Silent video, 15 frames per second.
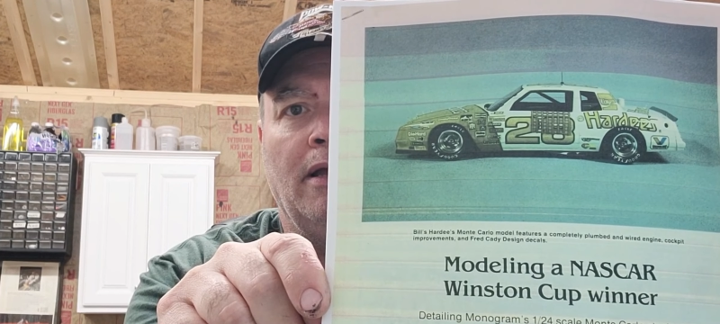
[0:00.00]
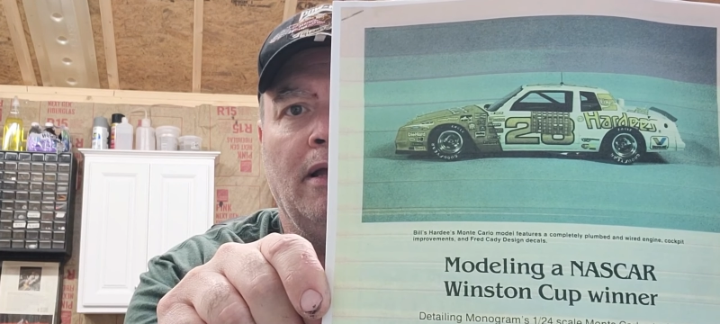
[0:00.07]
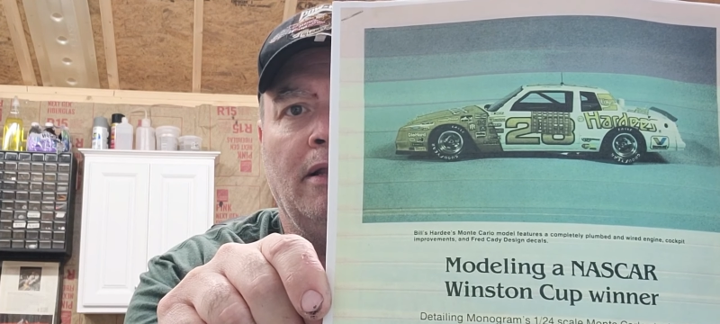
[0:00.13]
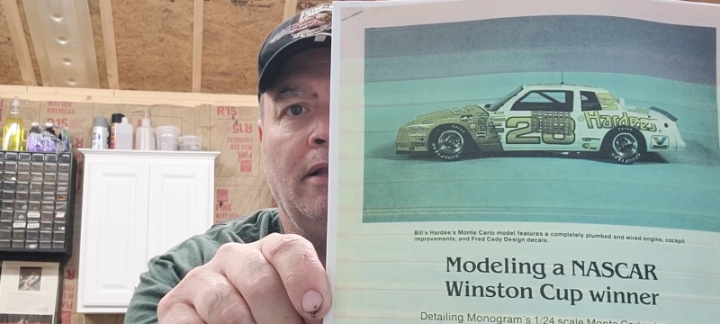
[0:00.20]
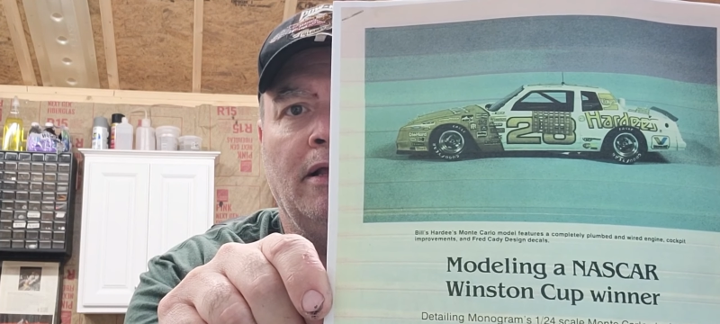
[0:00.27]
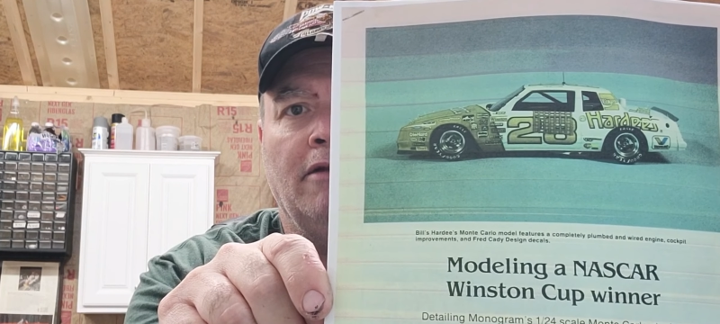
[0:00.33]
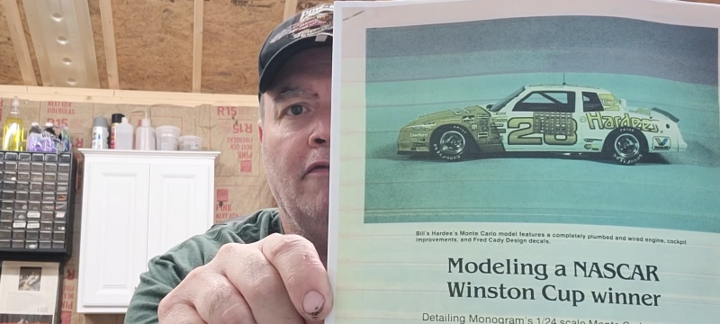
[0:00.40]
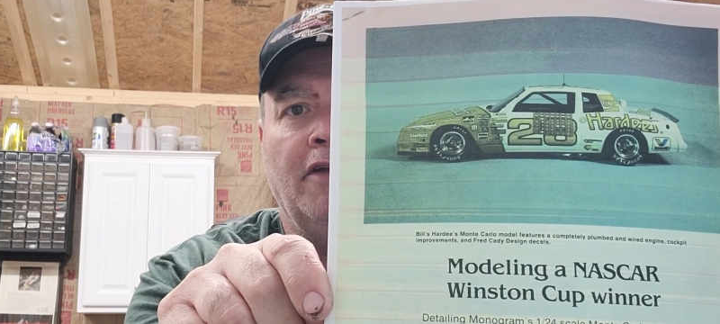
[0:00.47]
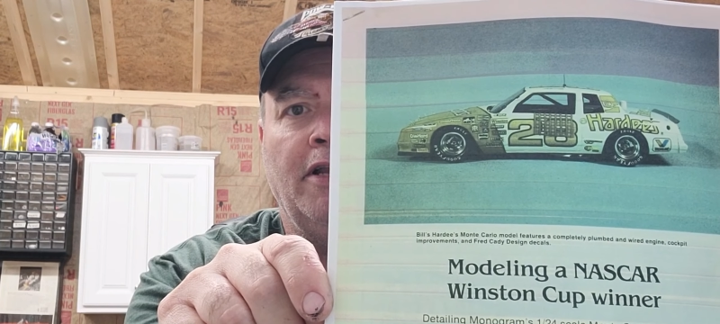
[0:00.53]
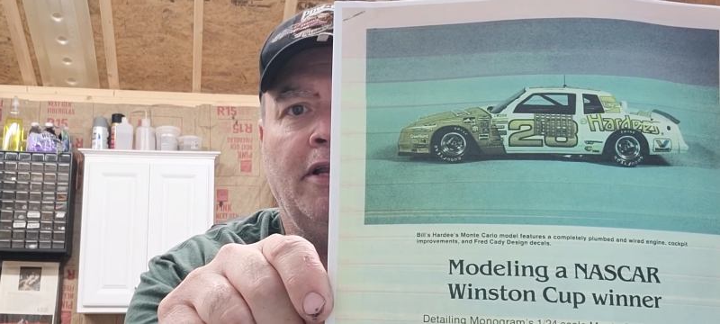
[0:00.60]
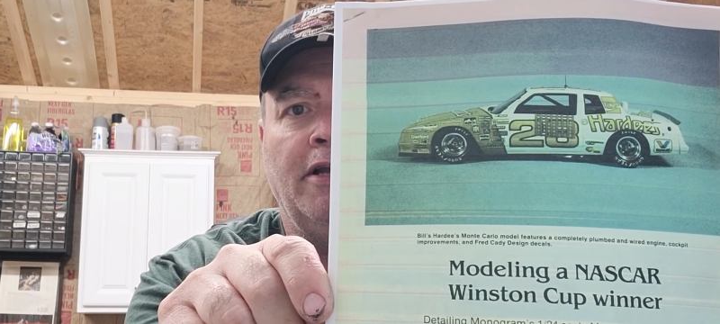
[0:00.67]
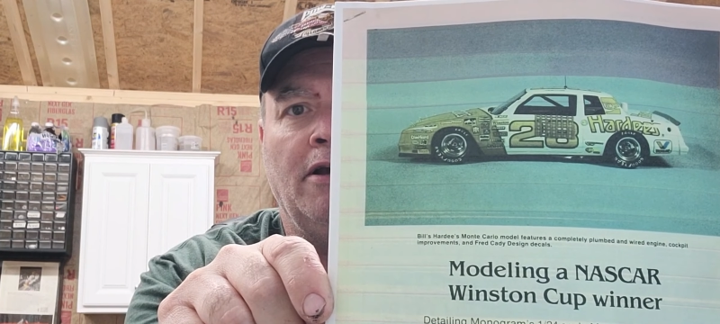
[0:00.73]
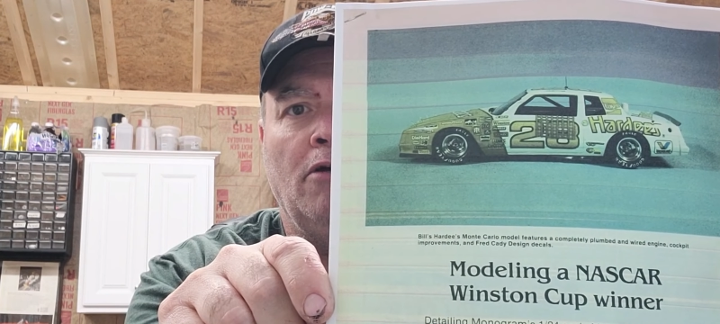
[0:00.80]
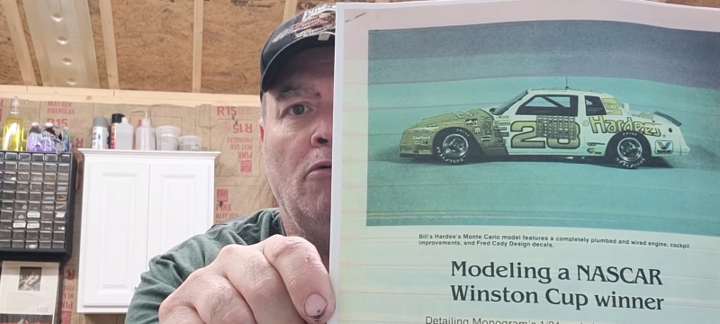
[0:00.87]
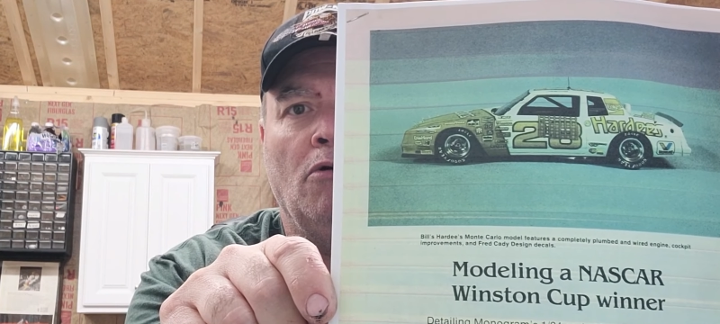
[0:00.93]
and did a
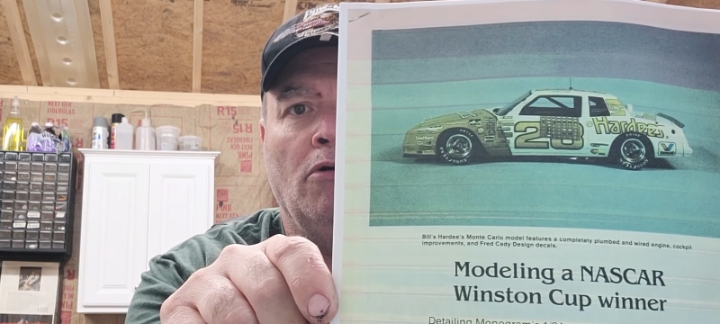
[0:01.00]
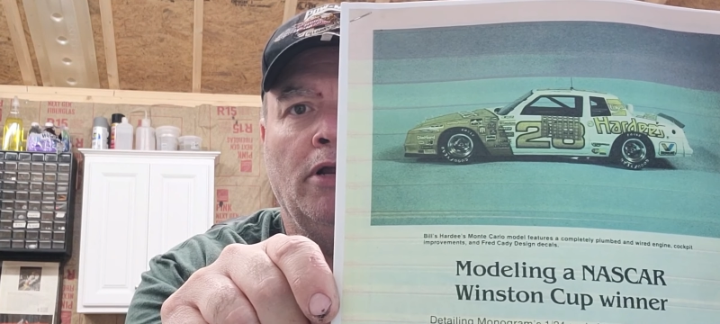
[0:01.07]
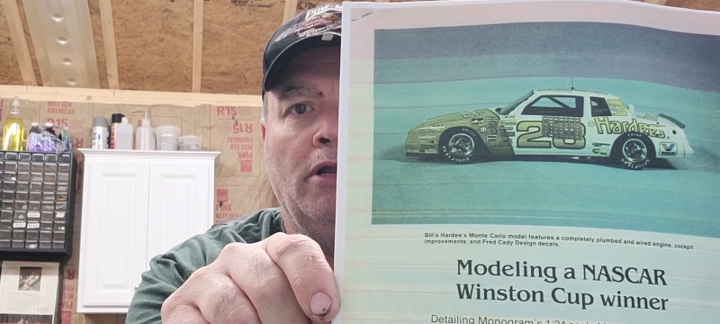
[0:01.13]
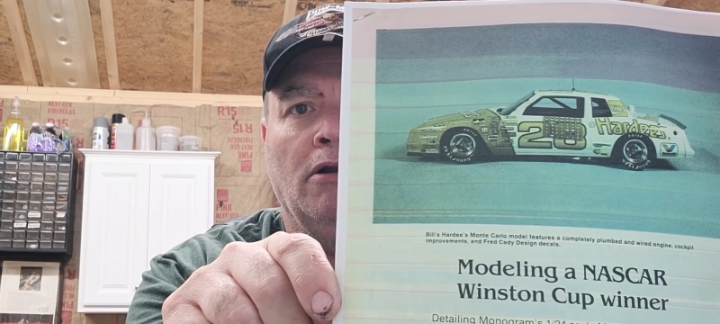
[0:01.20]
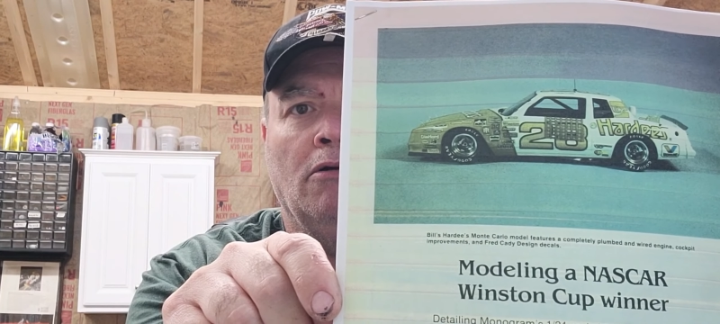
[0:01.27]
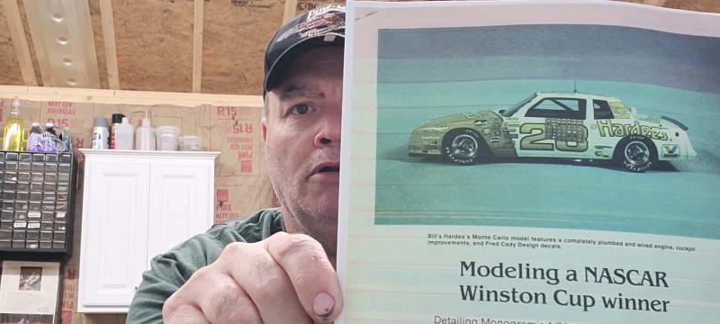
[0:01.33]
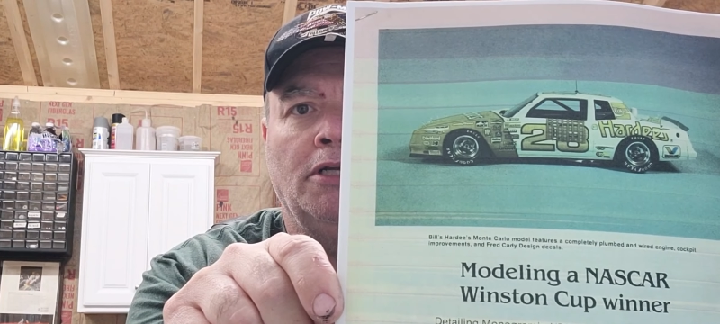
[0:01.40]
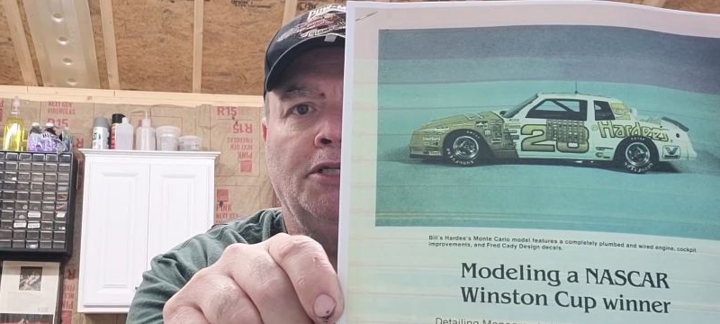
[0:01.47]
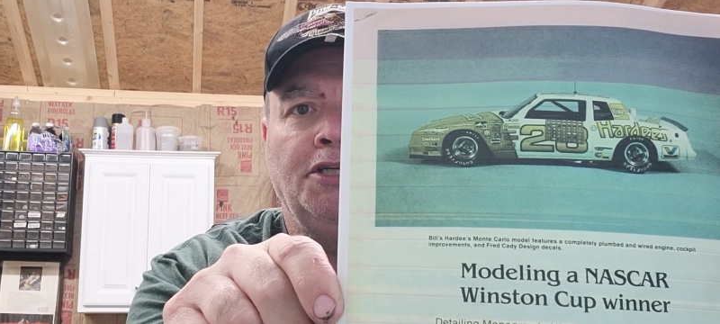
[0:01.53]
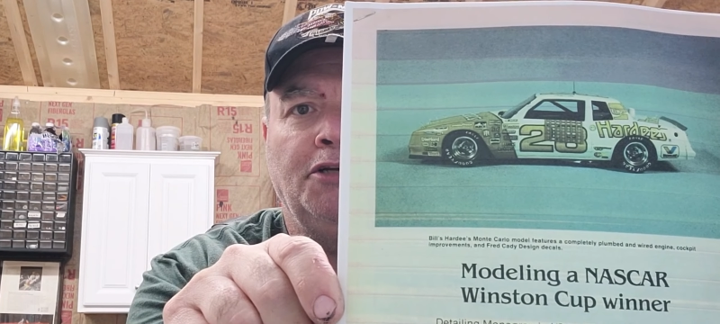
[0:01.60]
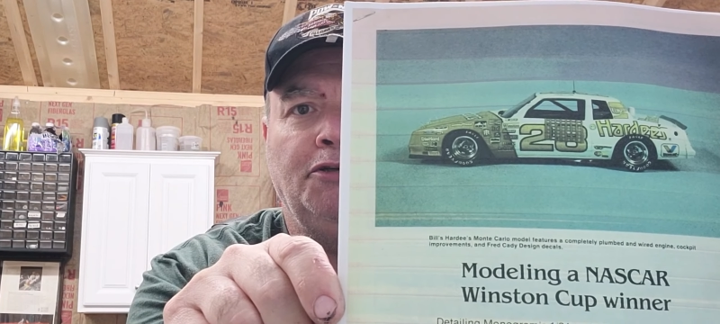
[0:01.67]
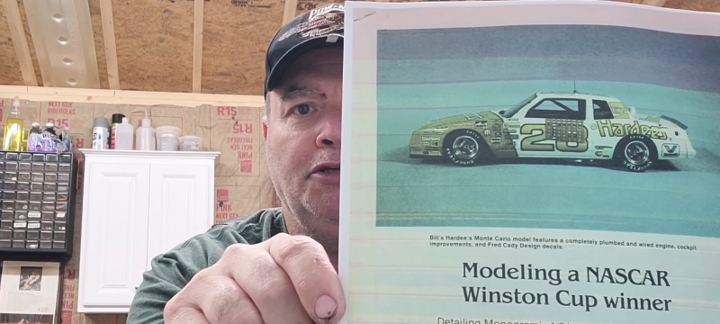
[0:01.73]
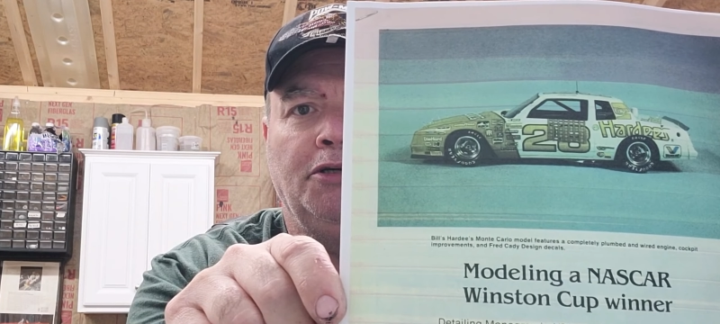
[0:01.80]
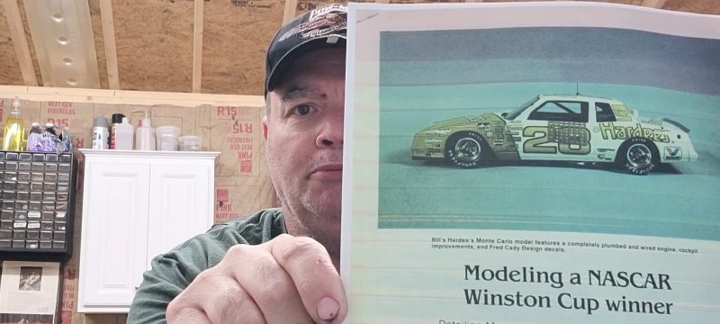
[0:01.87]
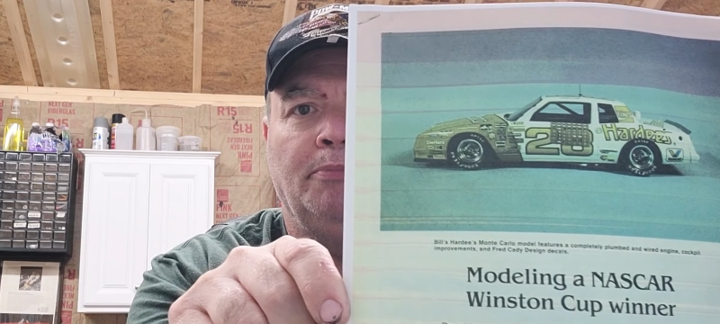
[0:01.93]
video on it on his
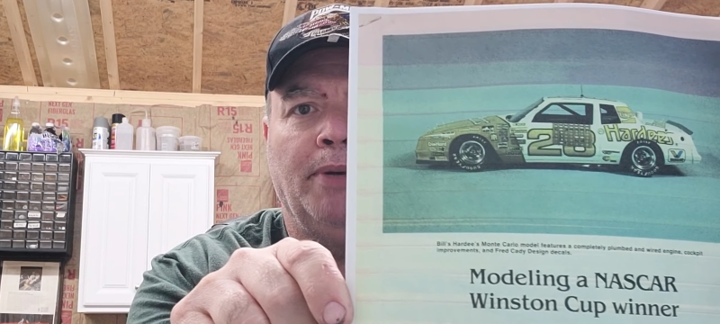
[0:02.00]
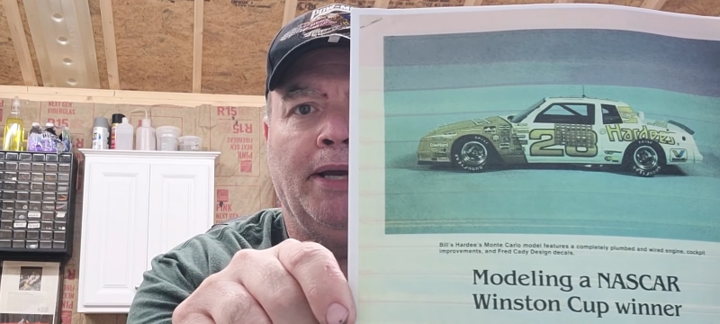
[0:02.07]
YouTube